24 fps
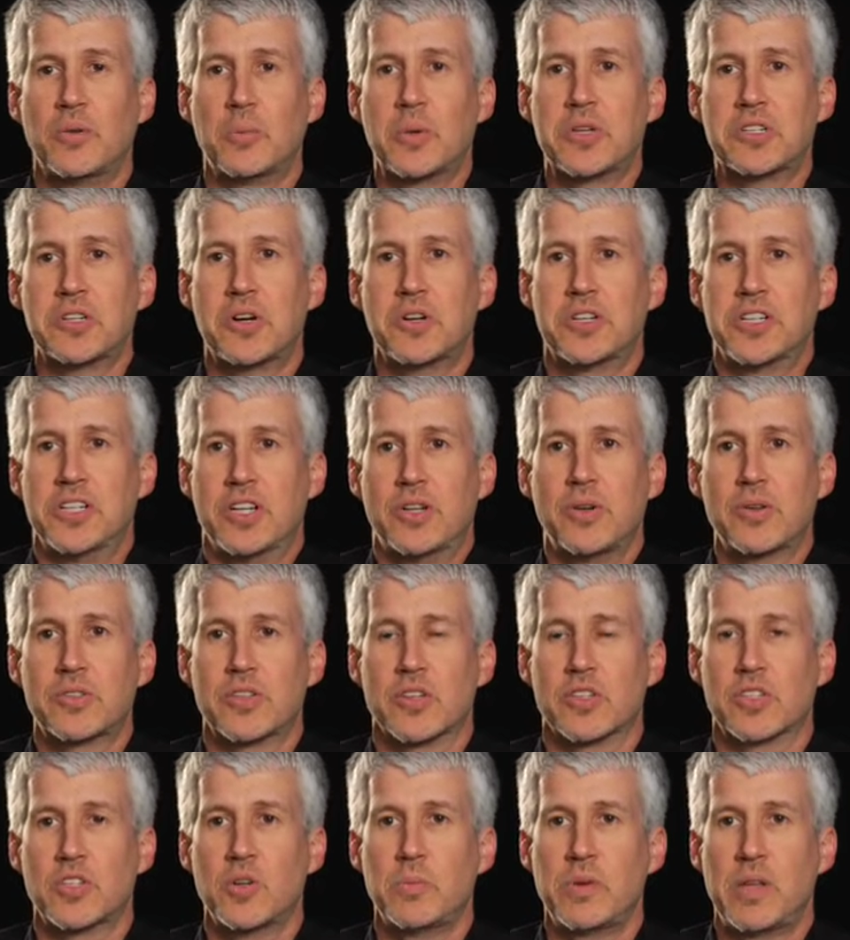and we started to
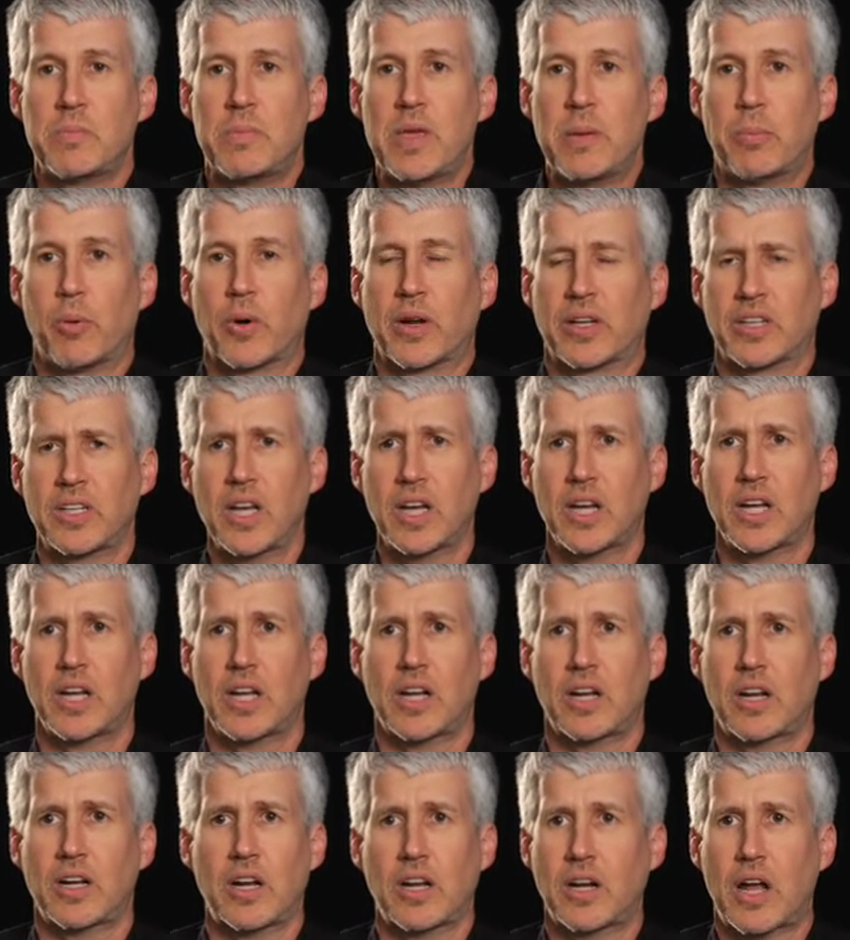notice that so many people are like, no,
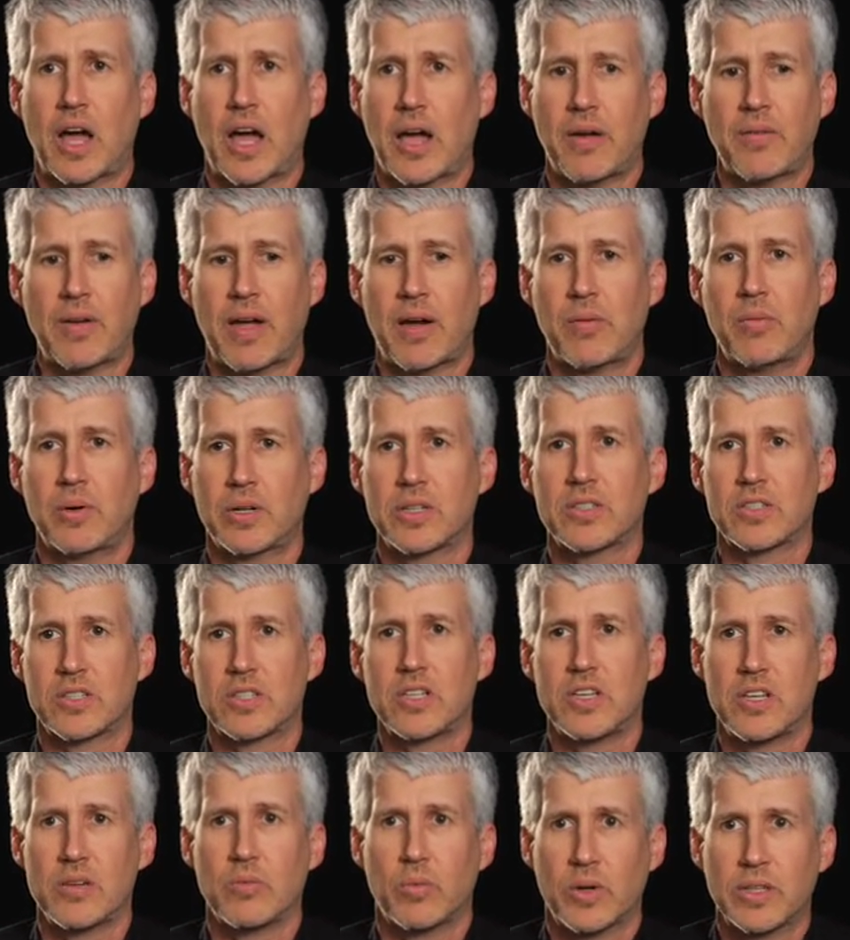I want to
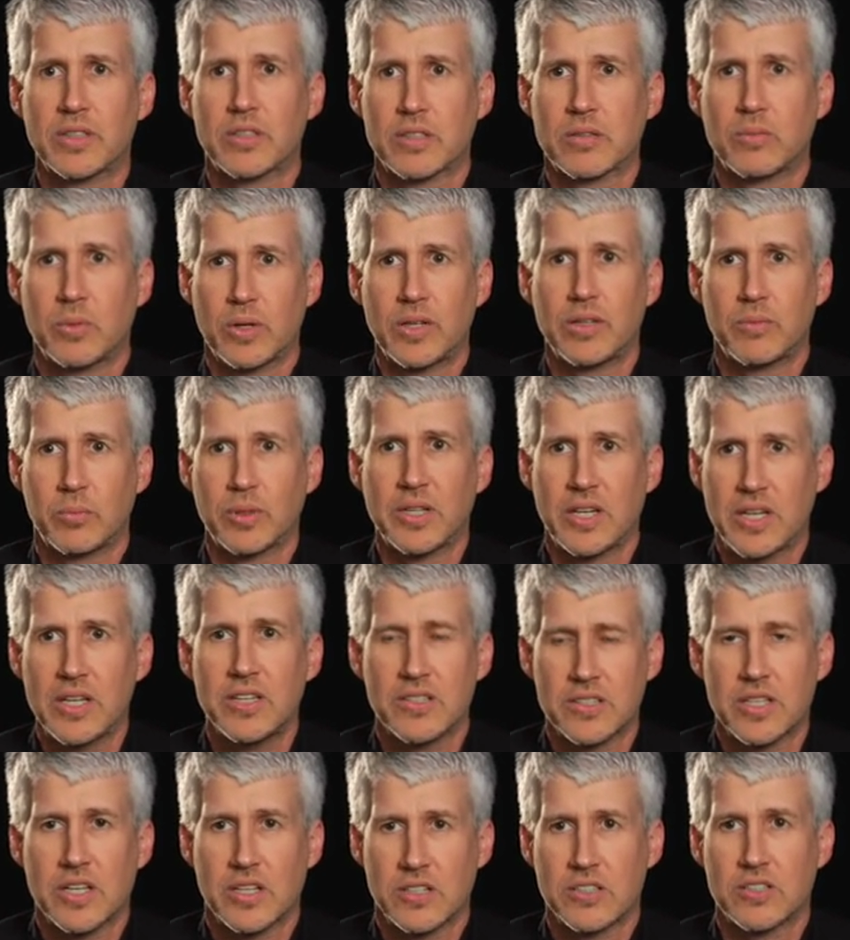see, what
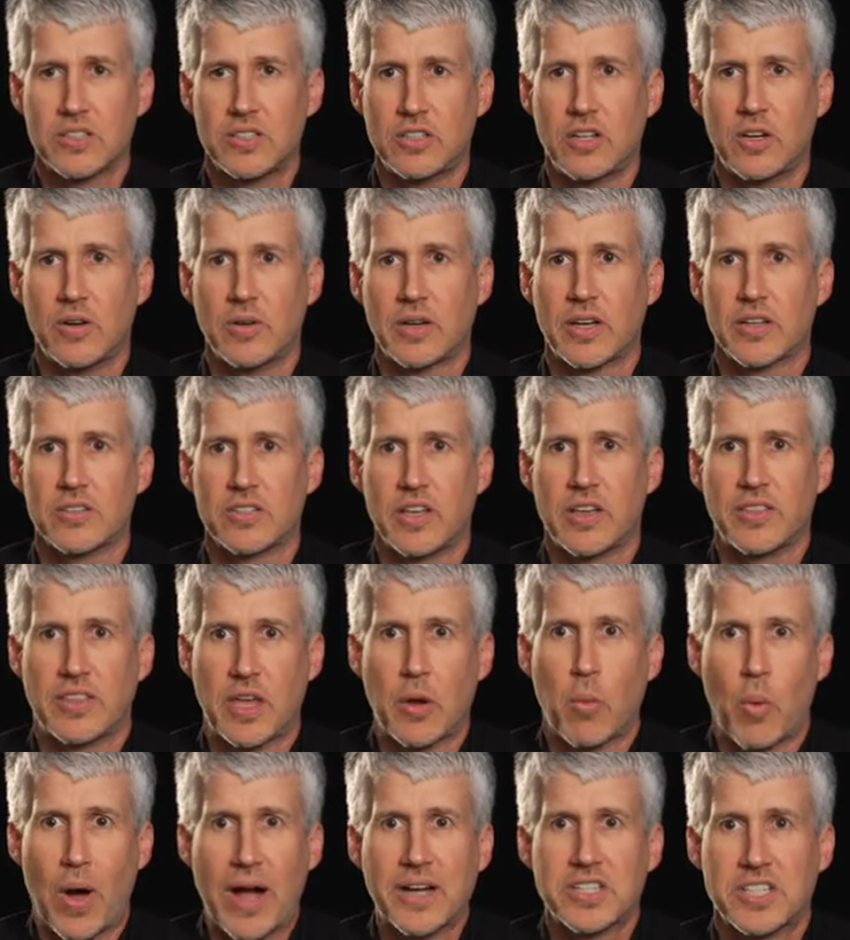is this, because
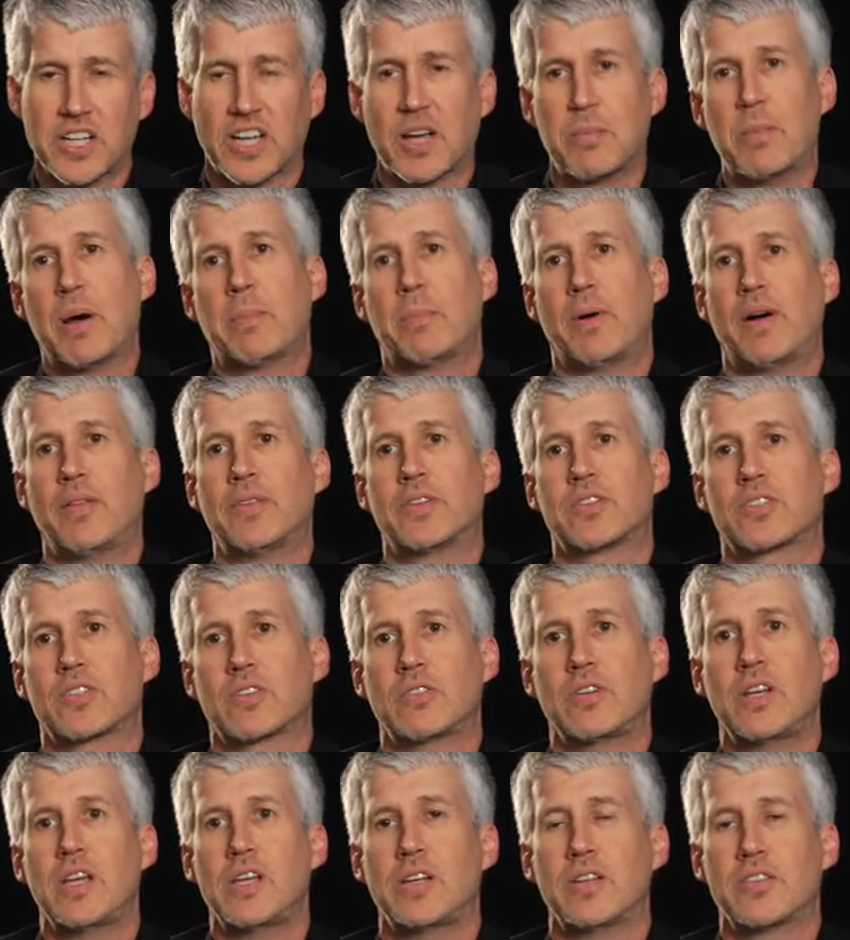they watch it come up on the
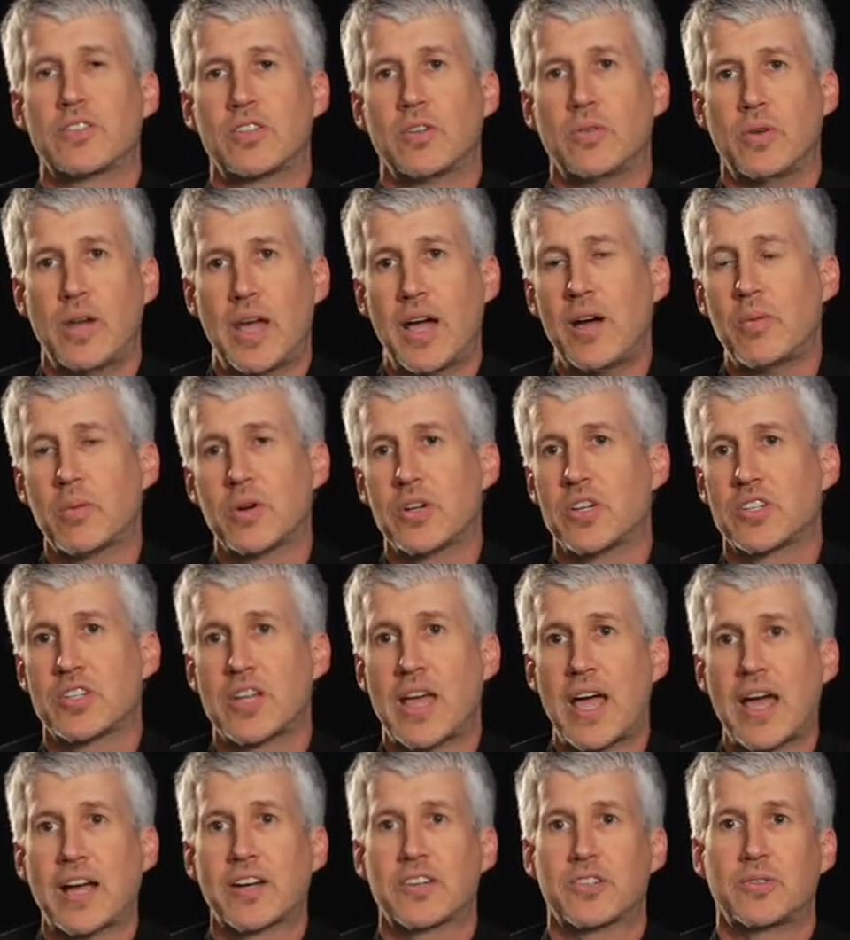screen, and so now we're just
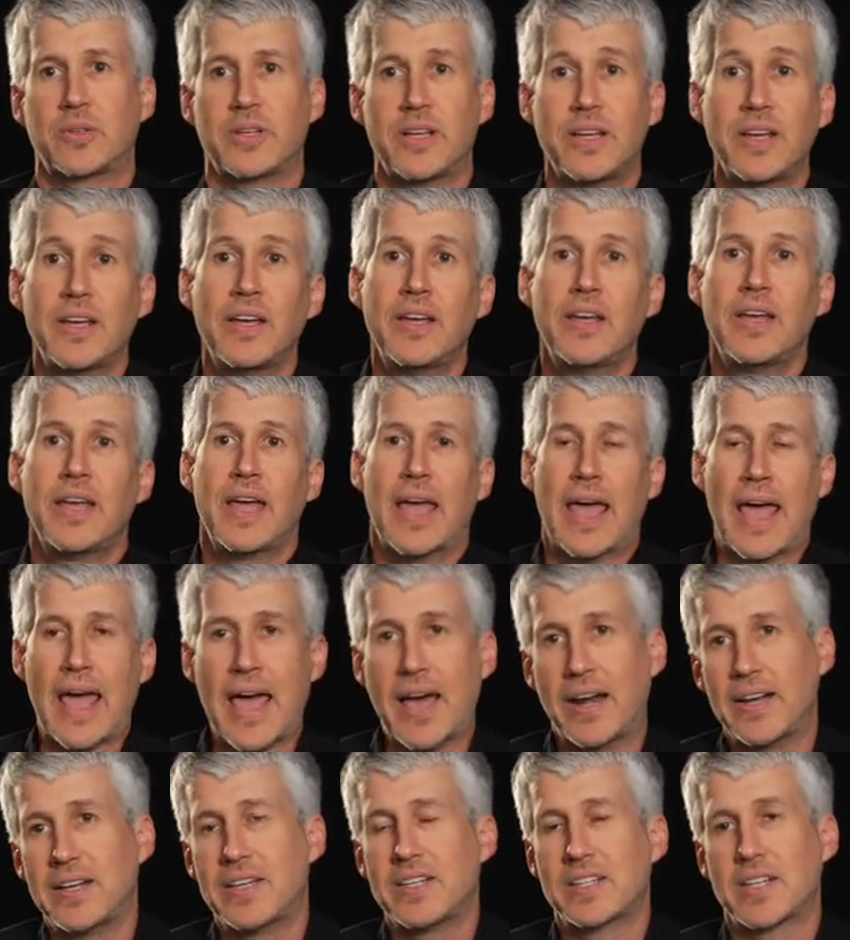actually
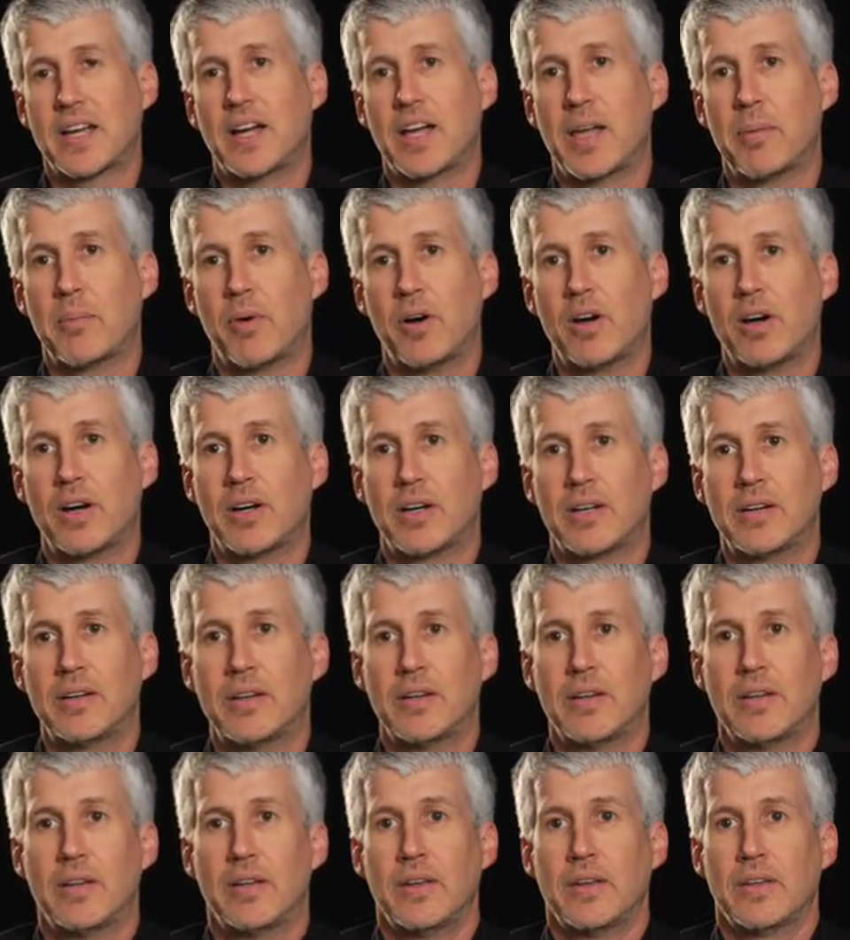adding time on